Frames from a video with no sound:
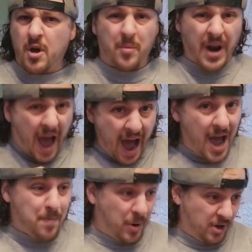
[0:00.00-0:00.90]
But
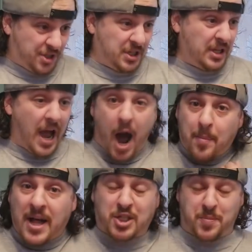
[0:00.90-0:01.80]
I personally, I'm
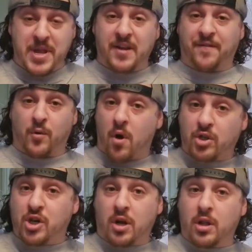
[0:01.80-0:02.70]
not speaking for all
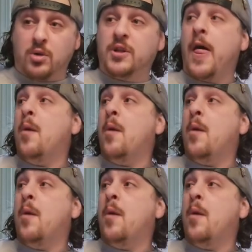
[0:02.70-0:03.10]
juggalos,